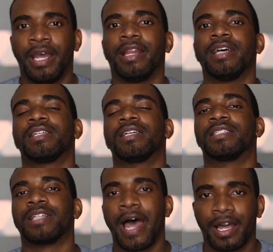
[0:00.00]
And that's
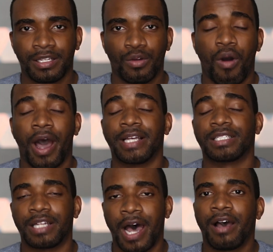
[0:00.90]
exactly why
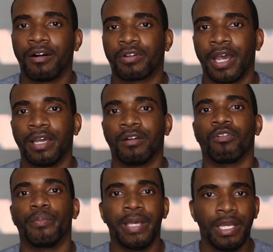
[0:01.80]
it's not okay to
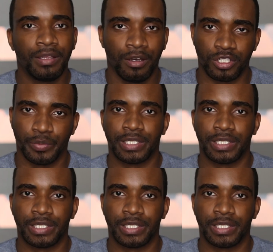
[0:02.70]
repeat those